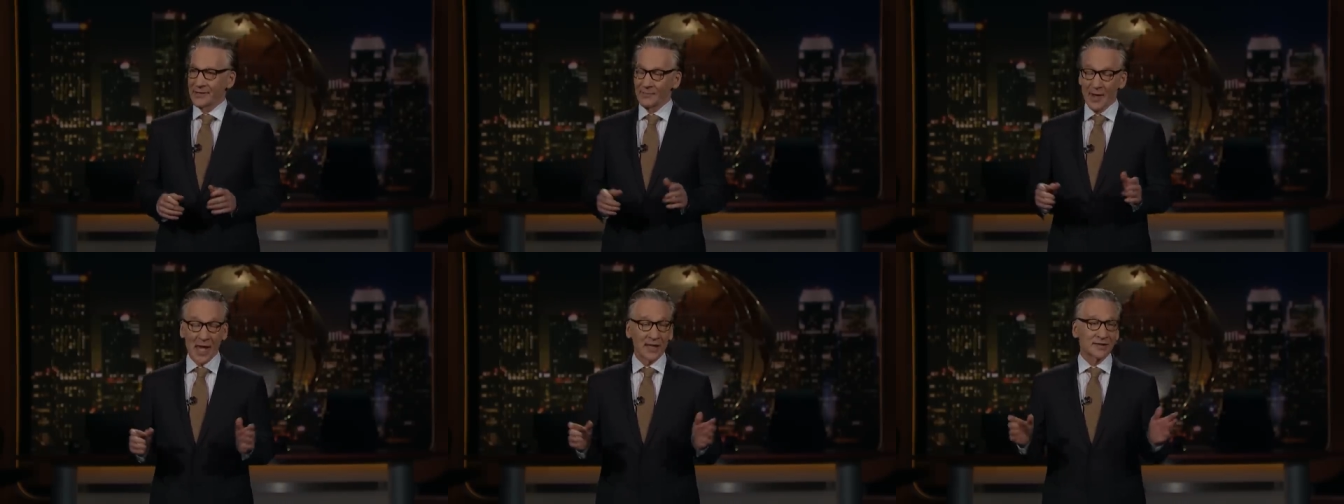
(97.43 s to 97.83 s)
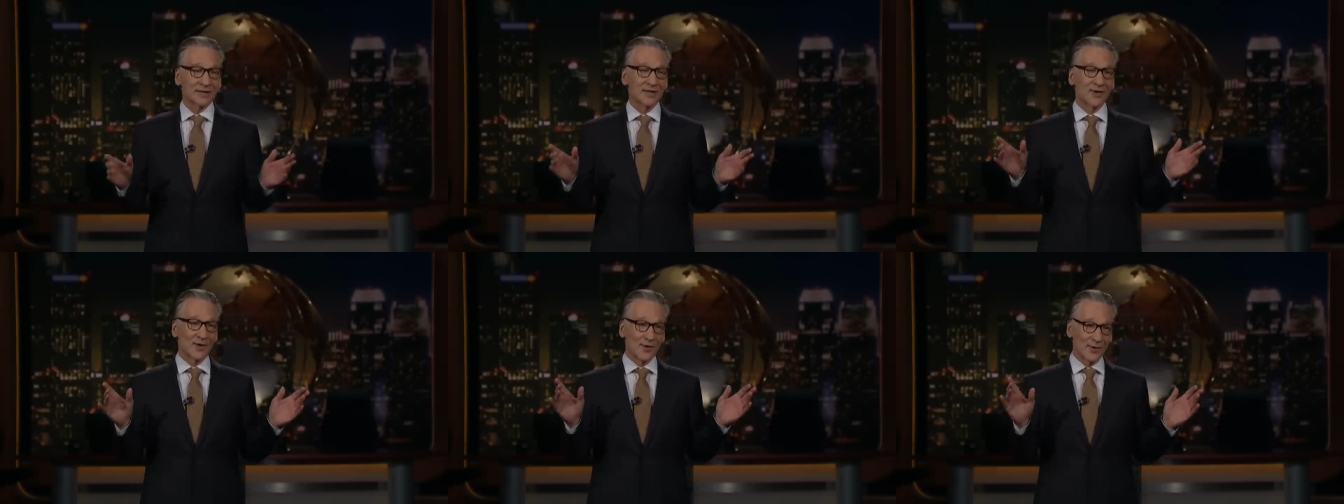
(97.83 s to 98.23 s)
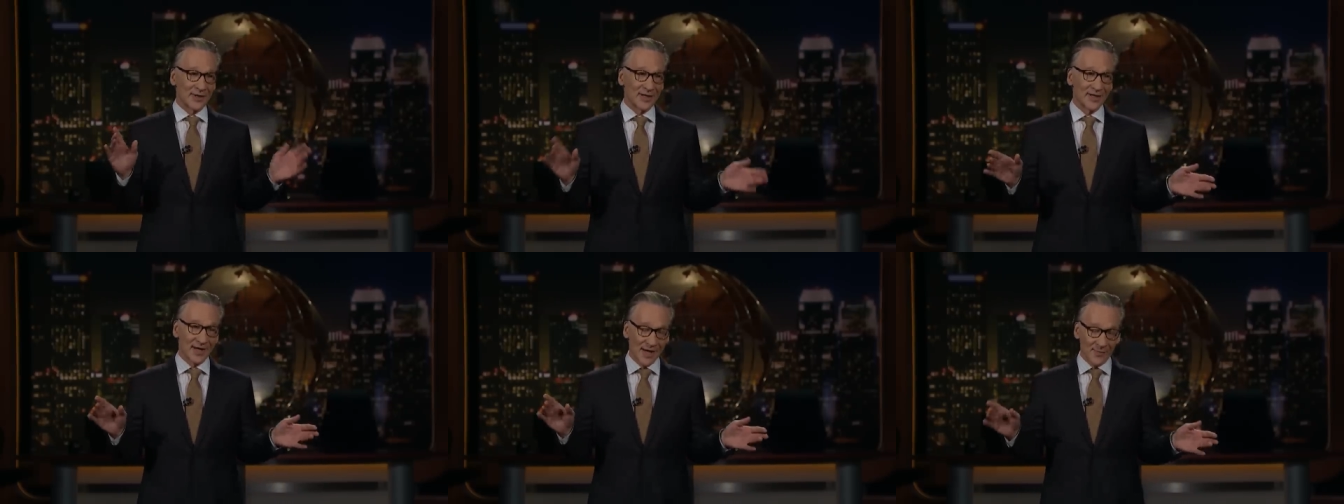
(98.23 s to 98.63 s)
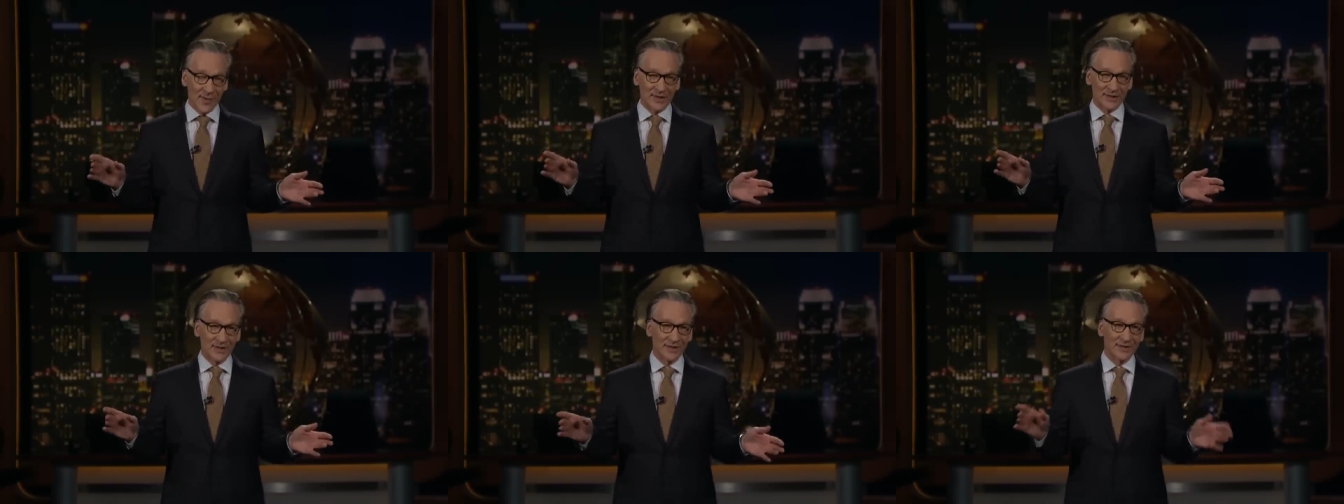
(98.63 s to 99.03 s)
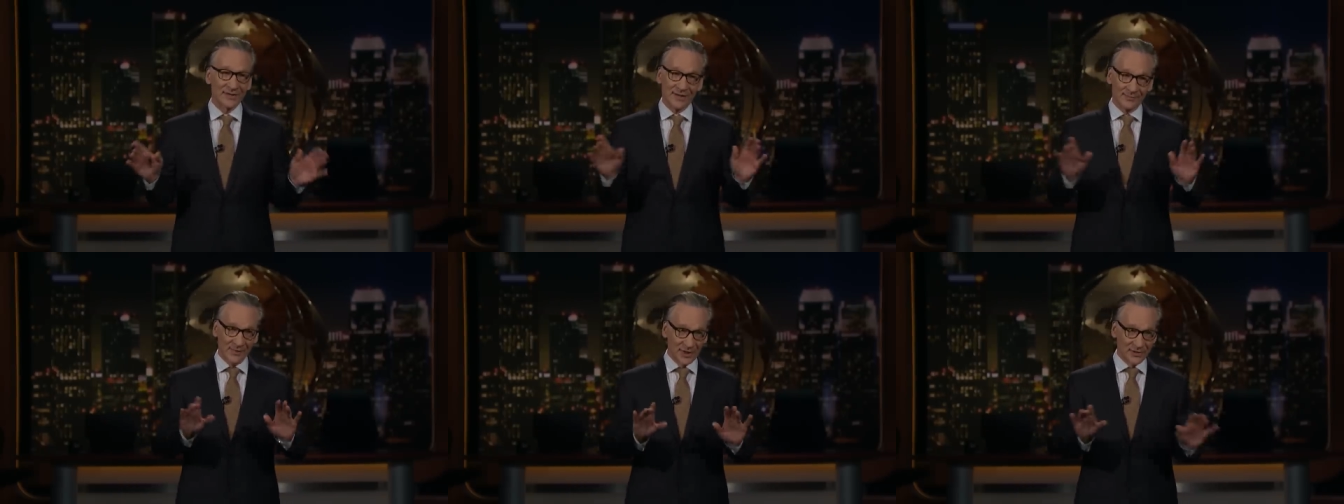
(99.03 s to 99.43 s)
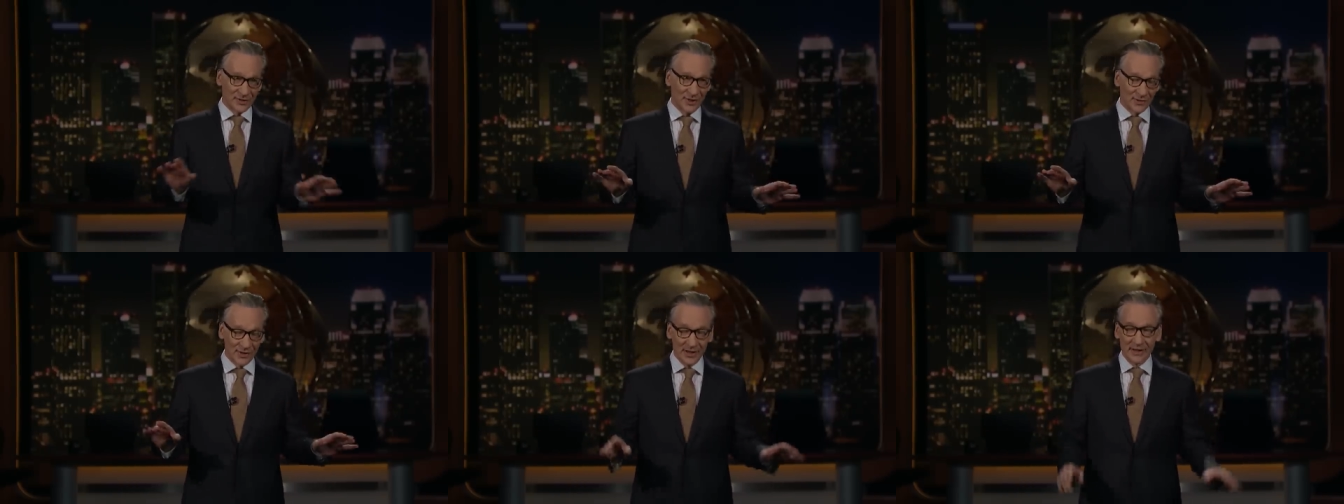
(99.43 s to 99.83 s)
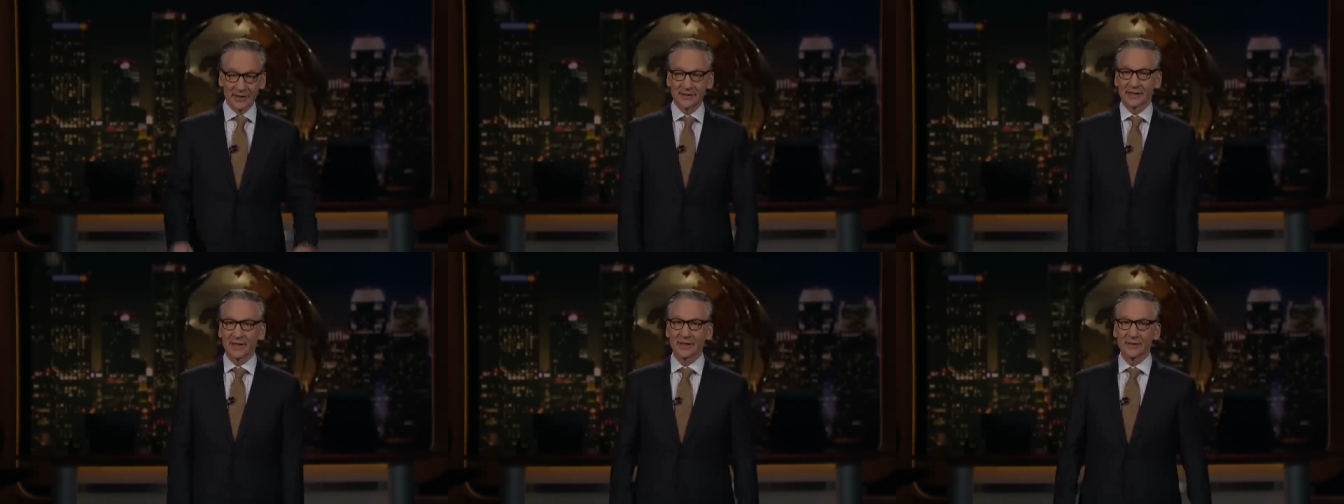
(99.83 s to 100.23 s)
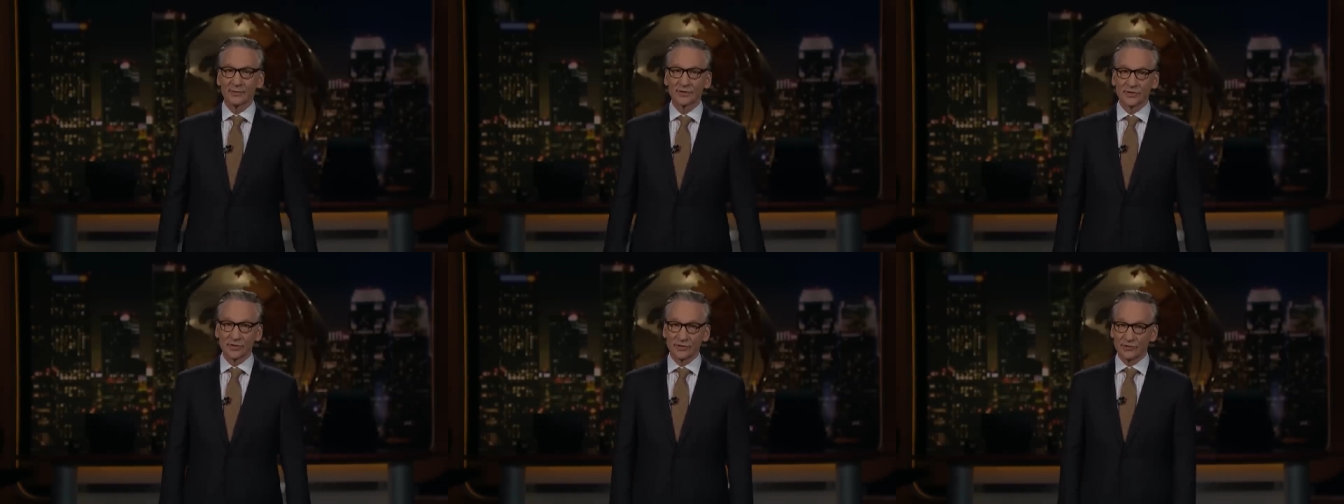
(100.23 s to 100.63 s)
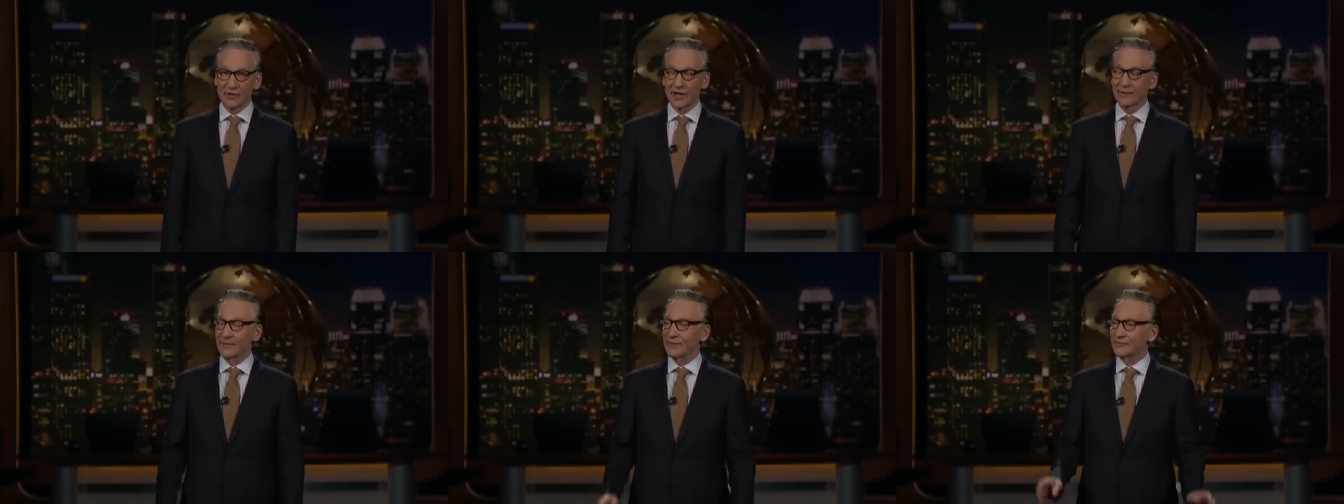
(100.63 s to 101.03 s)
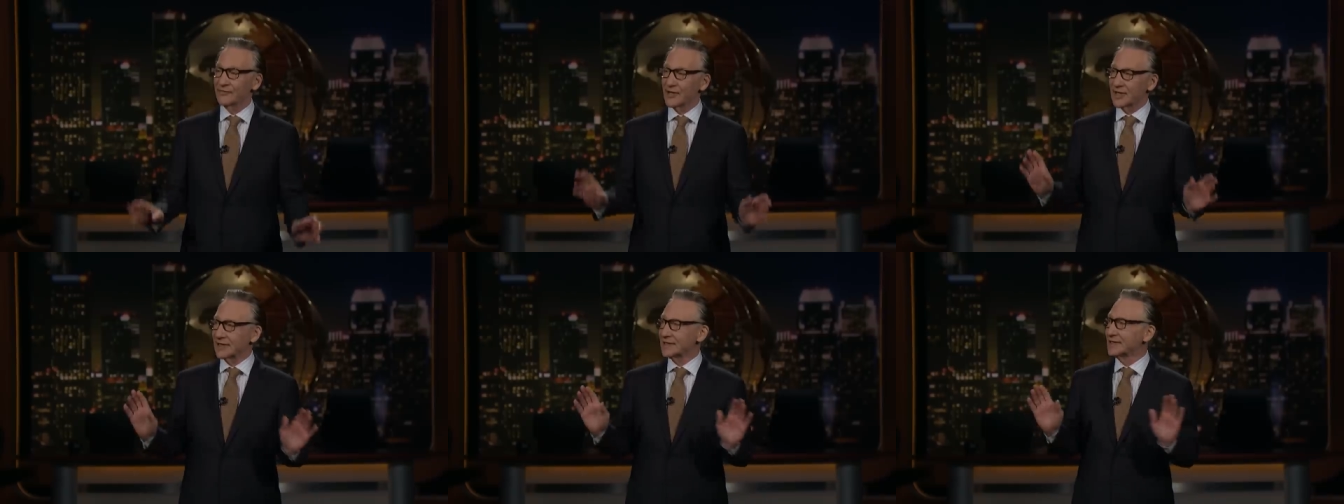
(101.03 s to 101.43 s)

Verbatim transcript: Madison already commented on this. I'm not joking. He said he was just trying to be funny.